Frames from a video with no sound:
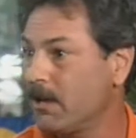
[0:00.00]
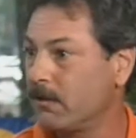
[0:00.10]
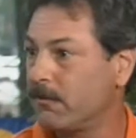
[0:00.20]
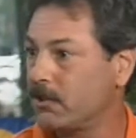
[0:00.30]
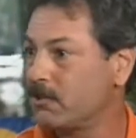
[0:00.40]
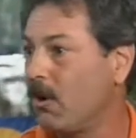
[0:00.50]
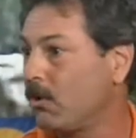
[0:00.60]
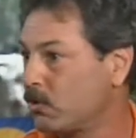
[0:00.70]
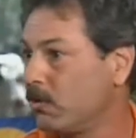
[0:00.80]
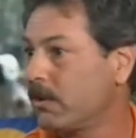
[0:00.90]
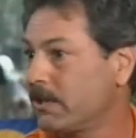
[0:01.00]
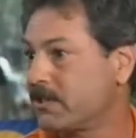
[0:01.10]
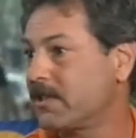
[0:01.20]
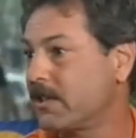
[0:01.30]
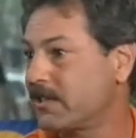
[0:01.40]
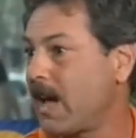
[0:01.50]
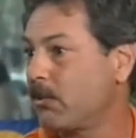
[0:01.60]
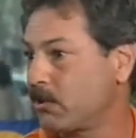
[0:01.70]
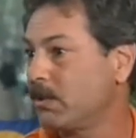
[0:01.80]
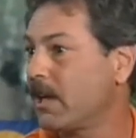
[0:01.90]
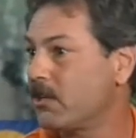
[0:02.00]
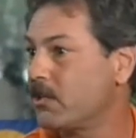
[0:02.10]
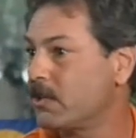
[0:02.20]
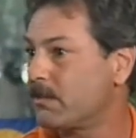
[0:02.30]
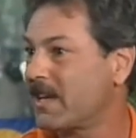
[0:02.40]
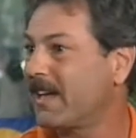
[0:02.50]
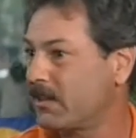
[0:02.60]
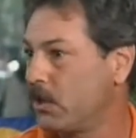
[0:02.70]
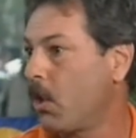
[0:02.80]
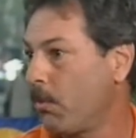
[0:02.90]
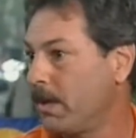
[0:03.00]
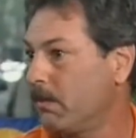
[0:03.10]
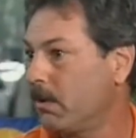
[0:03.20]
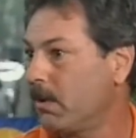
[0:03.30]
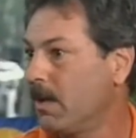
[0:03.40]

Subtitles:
Your first goal is really to establish relationships and get to know people.